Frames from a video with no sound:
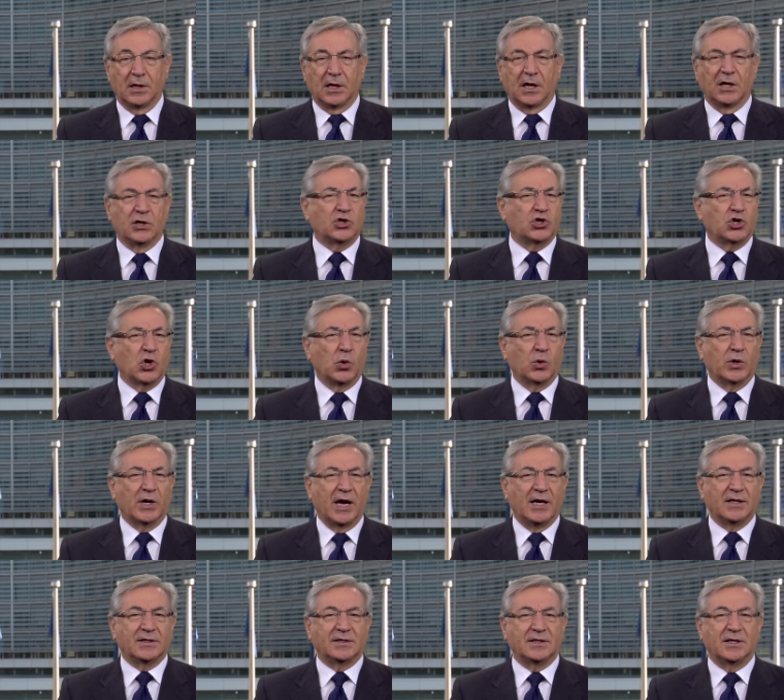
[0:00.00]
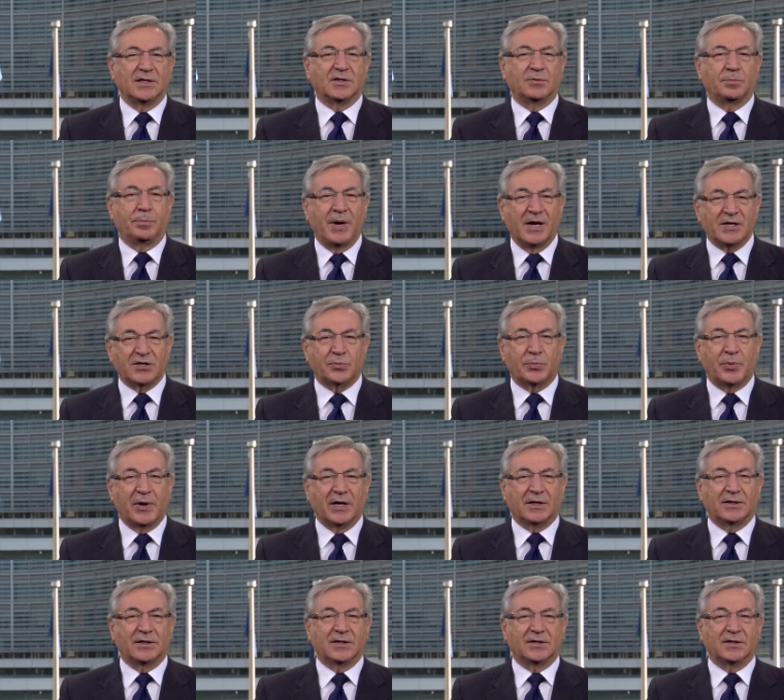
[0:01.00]
It showcases best
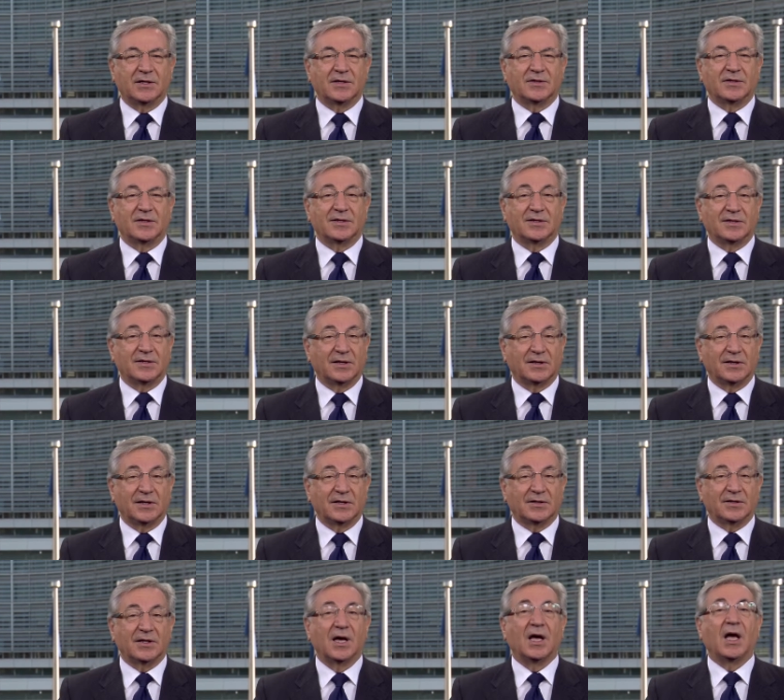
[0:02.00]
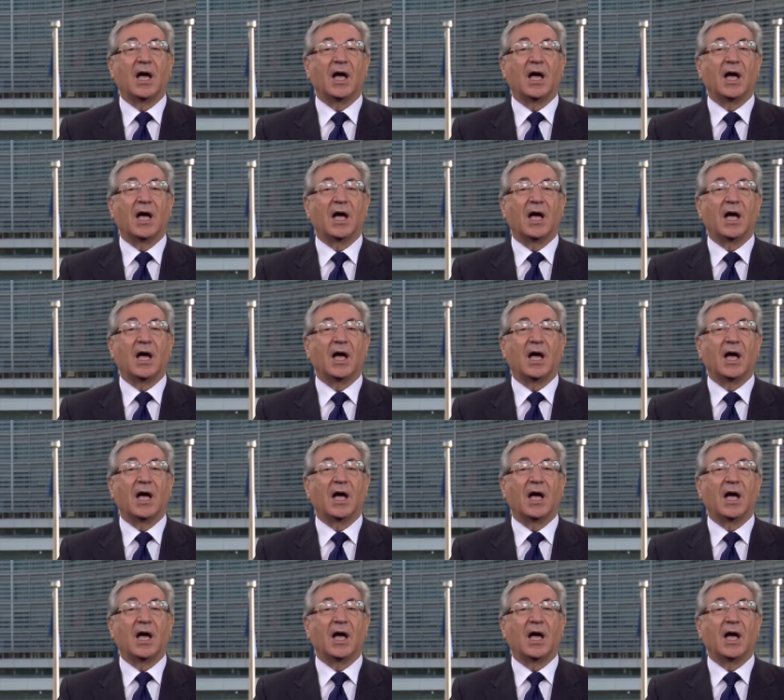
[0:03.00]
practices in cities